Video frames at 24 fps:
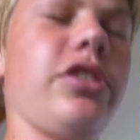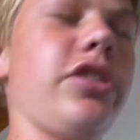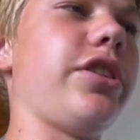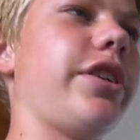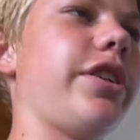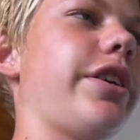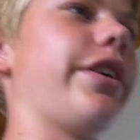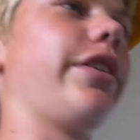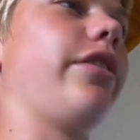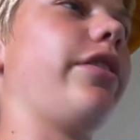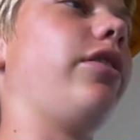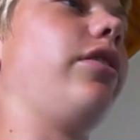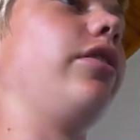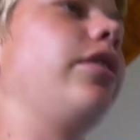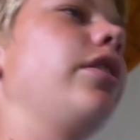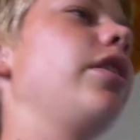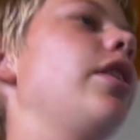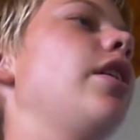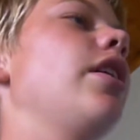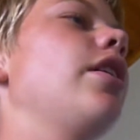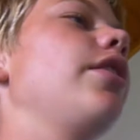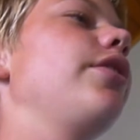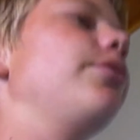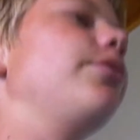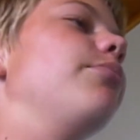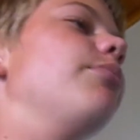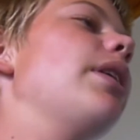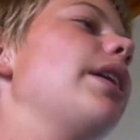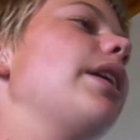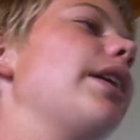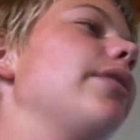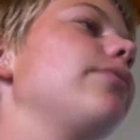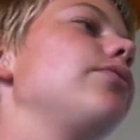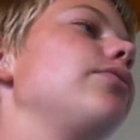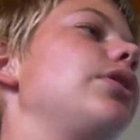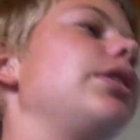channel, you
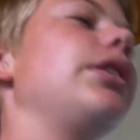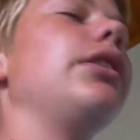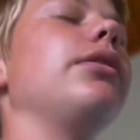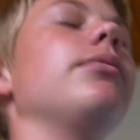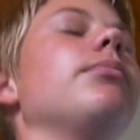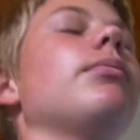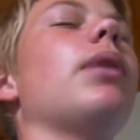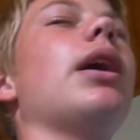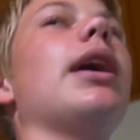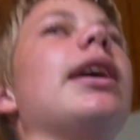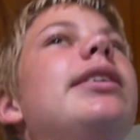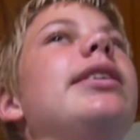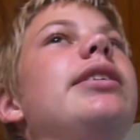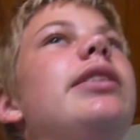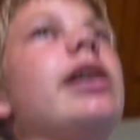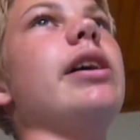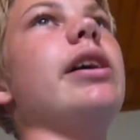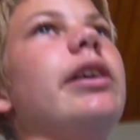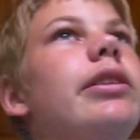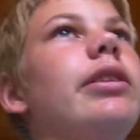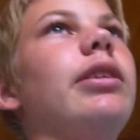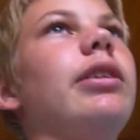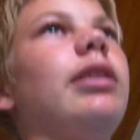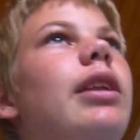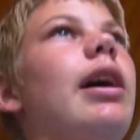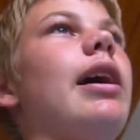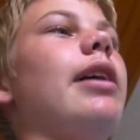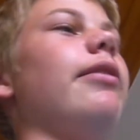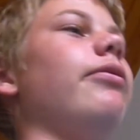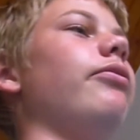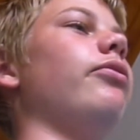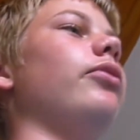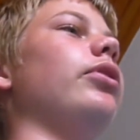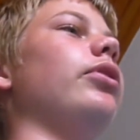may have seen my day in the life